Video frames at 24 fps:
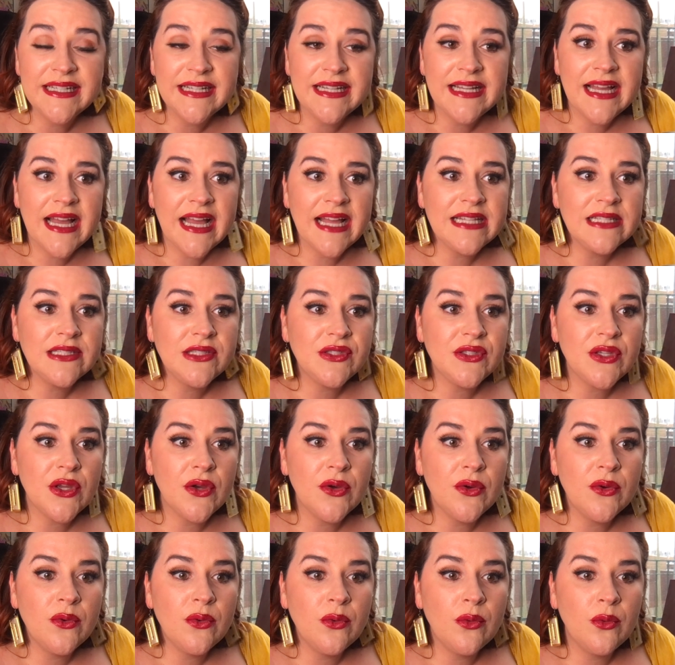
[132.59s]
And
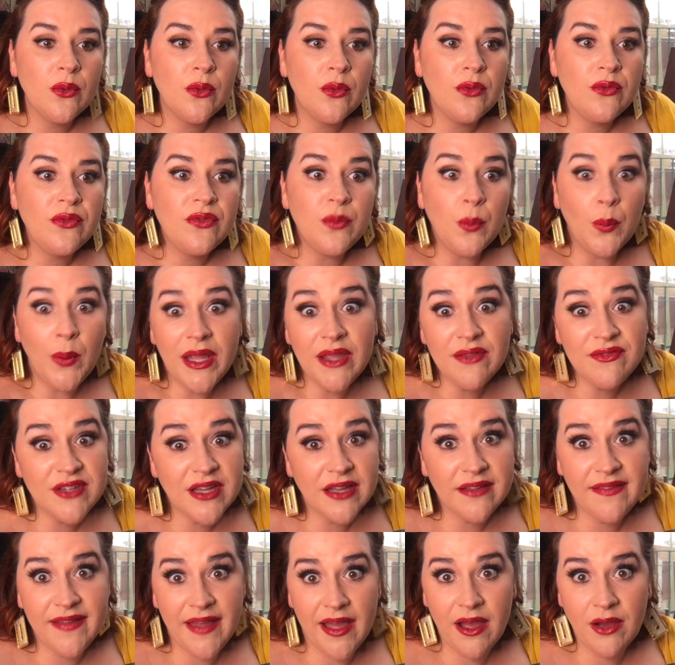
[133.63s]
so we've
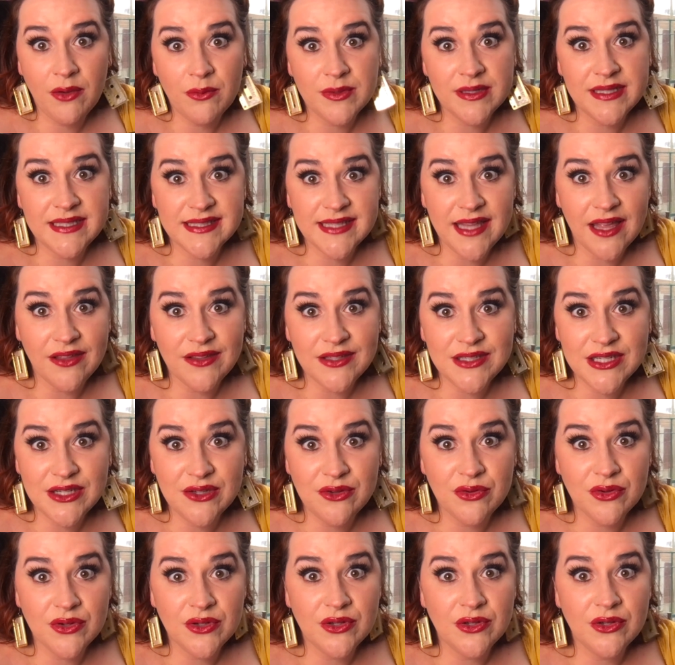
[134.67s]
done that with Skeleton
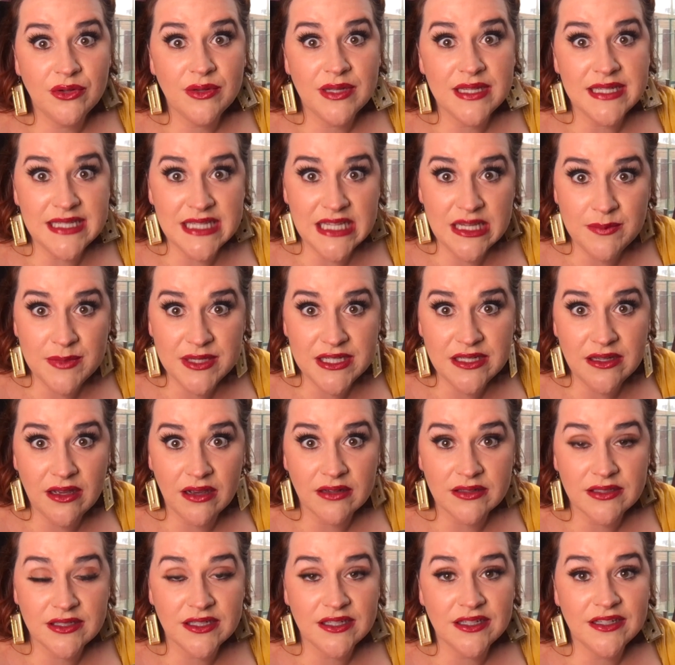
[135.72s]
Crew and Demon
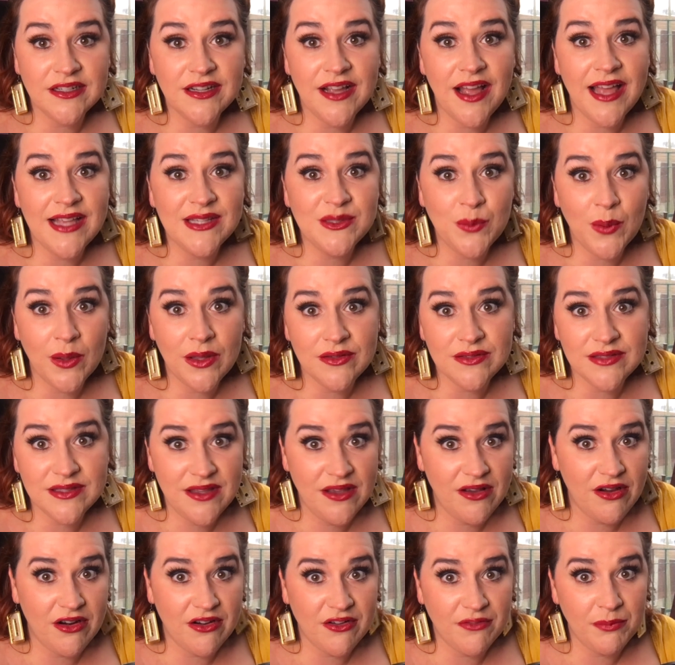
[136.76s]
Doctor, as well as The
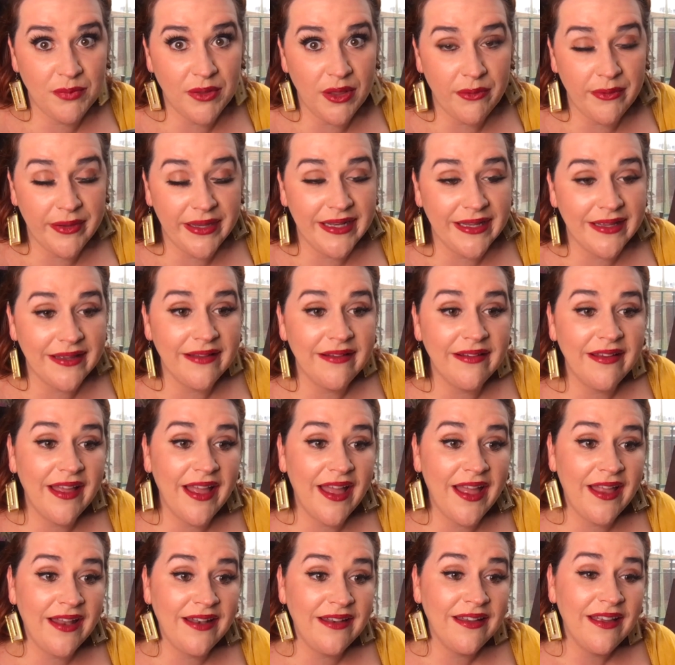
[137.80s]
Art of Blowing It.
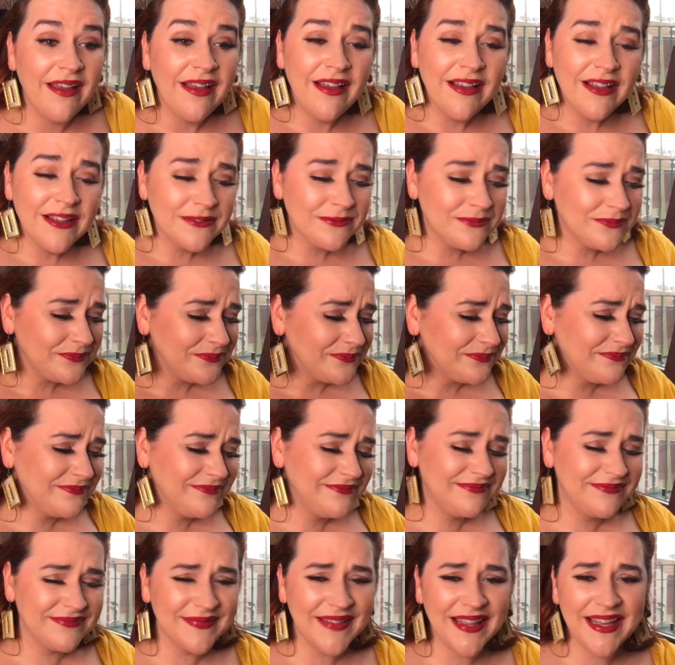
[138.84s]
And
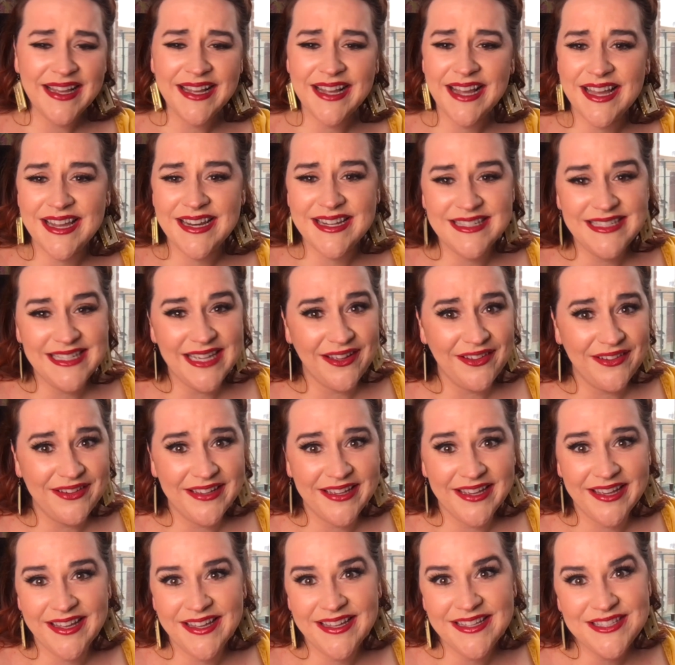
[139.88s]
I gotta tell
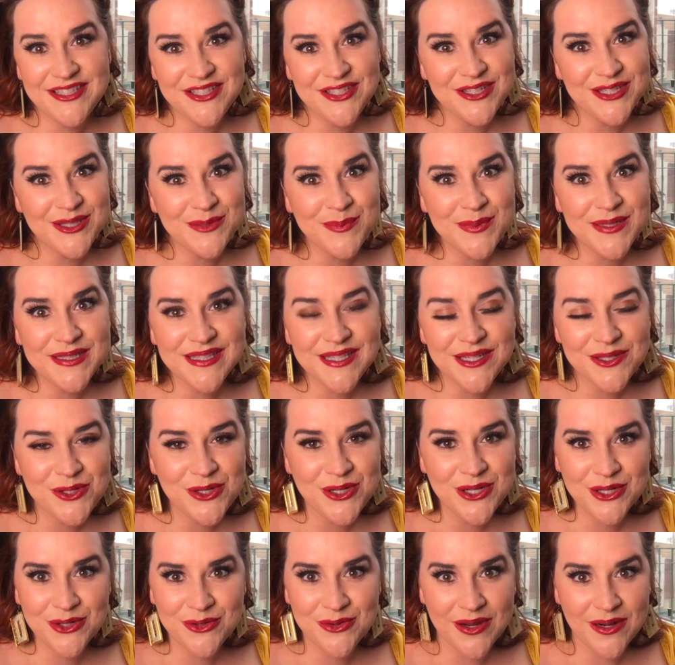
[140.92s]
you, it's just been such an
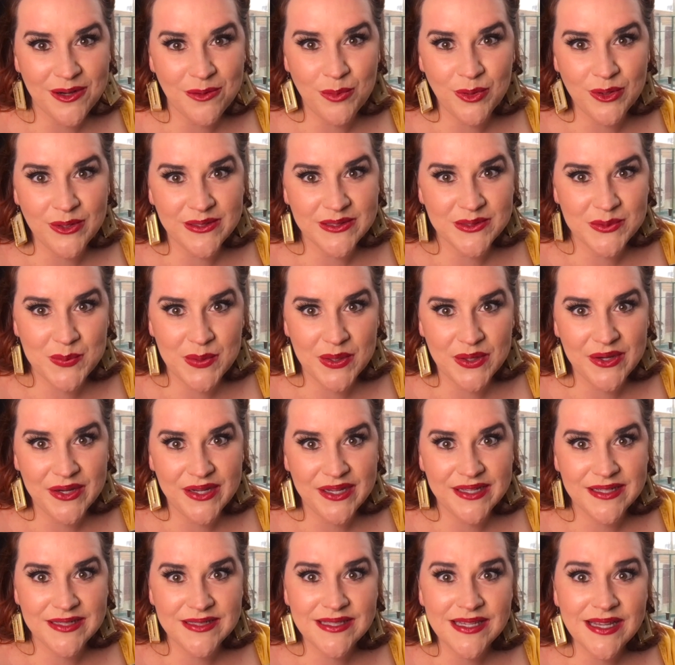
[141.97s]
incredible
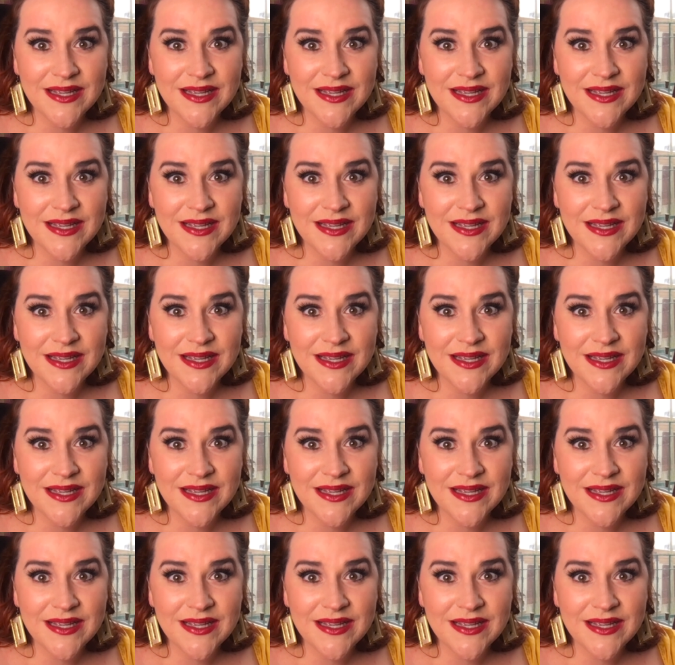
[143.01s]
experience.